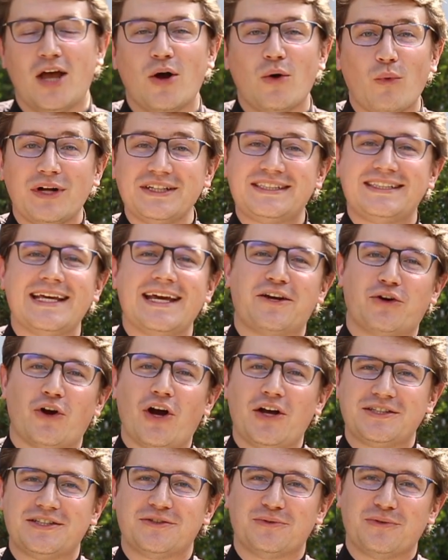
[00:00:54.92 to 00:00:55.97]
Once they
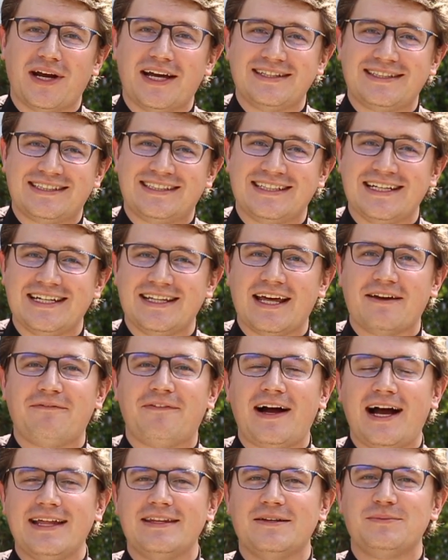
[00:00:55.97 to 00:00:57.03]
cross the Red Sea, they
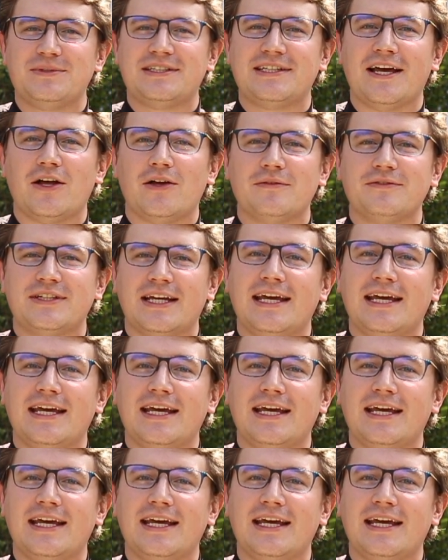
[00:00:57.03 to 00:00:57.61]
find themselves